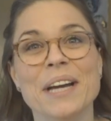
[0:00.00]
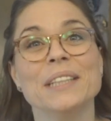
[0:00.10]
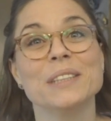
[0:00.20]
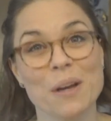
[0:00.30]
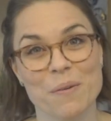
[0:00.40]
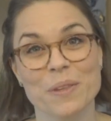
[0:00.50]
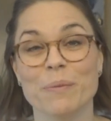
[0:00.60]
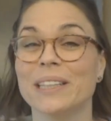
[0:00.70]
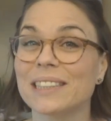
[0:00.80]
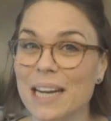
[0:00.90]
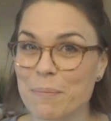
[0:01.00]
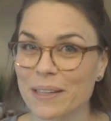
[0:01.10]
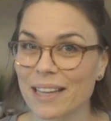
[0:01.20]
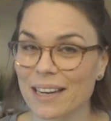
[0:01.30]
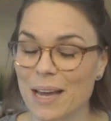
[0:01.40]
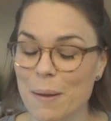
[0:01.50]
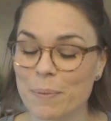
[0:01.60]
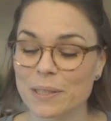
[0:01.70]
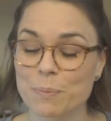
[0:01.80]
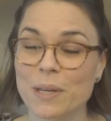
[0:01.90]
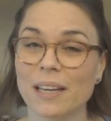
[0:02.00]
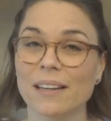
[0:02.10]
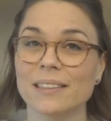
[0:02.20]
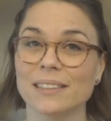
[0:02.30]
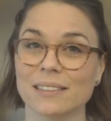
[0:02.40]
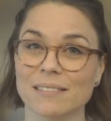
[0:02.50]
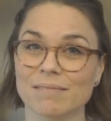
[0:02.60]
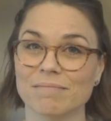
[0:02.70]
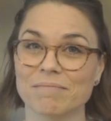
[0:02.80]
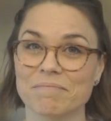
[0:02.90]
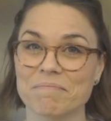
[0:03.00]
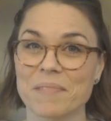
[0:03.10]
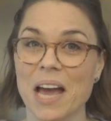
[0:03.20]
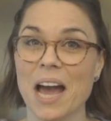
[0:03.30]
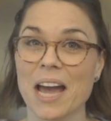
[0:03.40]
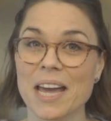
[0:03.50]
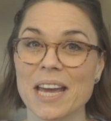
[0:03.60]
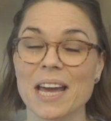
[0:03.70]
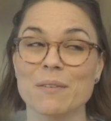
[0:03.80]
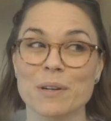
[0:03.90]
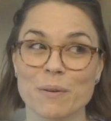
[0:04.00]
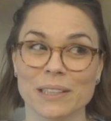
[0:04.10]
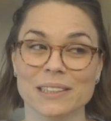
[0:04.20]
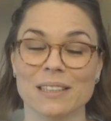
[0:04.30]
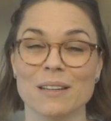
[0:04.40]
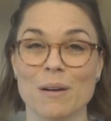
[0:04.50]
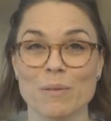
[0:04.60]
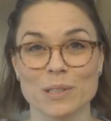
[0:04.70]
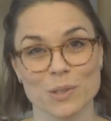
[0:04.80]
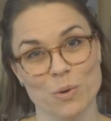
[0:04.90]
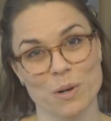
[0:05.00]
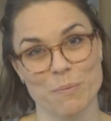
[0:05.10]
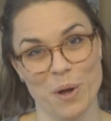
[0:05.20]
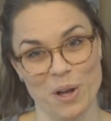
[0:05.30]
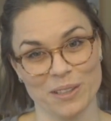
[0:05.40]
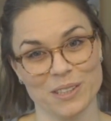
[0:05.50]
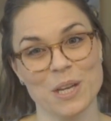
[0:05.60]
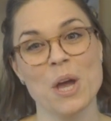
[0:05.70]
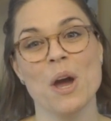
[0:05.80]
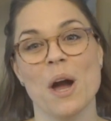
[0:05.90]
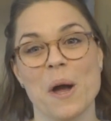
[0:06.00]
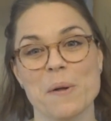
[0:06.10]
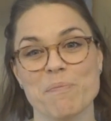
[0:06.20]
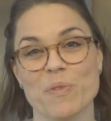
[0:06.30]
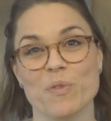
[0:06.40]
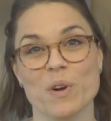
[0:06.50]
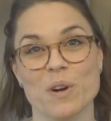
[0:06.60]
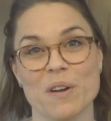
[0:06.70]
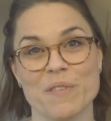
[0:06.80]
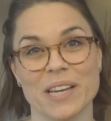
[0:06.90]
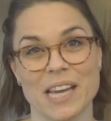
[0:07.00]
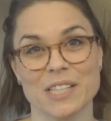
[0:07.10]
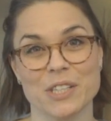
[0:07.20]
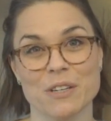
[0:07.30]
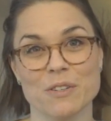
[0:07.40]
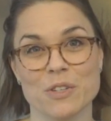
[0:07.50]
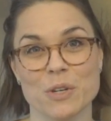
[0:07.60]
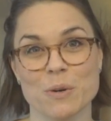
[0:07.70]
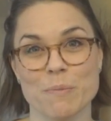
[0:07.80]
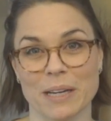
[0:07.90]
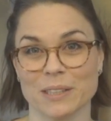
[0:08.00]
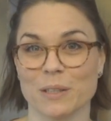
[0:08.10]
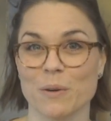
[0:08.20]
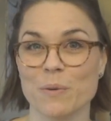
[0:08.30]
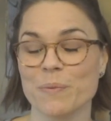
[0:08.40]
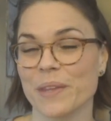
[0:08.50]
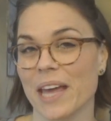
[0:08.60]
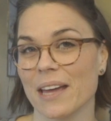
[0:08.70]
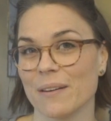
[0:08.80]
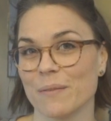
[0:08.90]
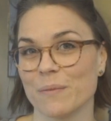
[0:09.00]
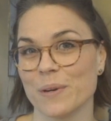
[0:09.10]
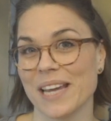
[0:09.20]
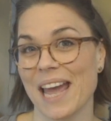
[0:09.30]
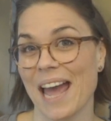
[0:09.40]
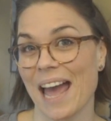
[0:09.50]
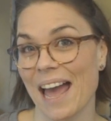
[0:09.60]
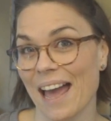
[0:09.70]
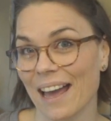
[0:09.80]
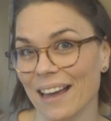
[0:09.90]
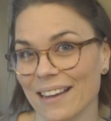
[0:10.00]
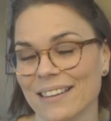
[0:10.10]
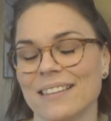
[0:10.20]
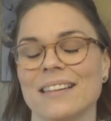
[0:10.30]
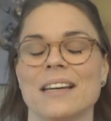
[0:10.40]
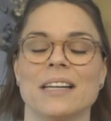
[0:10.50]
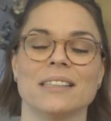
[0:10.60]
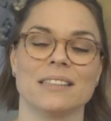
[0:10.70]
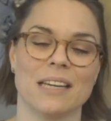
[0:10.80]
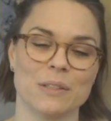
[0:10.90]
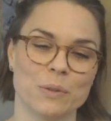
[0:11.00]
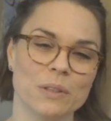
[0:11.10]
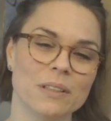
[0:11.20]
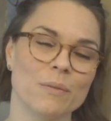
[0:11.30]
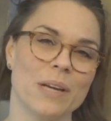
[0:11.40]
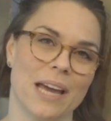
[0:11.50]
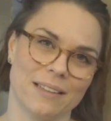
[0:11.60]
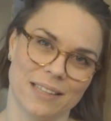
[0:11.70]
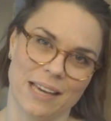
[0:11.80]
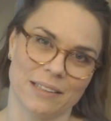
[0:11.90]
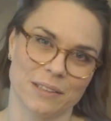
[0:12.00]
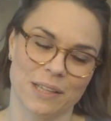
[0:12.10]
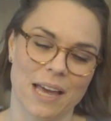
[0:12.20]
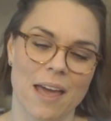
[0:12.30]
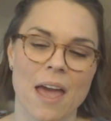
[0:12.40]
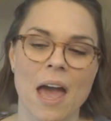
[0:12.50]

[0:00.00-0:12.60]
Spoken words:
So the reason I bring that up is because I had requested a resort box for a vacation to Mexico that we had scheduled. We had to cancel it.